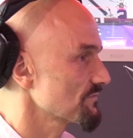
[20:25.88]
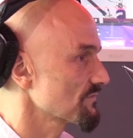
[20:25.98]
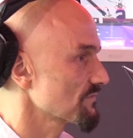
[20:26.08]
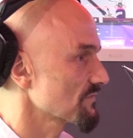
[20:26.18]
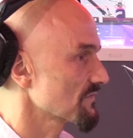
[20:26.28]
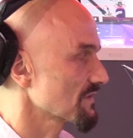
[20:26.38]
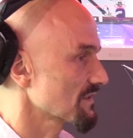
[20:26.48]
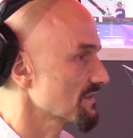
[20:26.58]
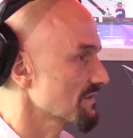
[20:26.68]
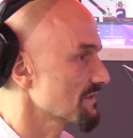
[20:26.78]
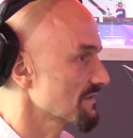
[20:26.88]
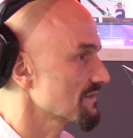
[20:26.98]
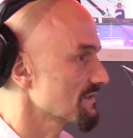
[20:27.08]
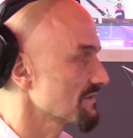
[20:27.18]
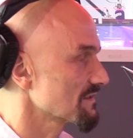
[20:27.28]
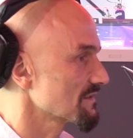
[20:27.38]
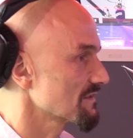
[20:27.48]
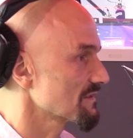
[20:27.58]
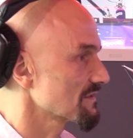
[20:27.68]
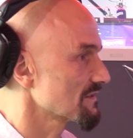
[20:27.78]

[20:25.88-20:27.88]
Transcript: (not speaking)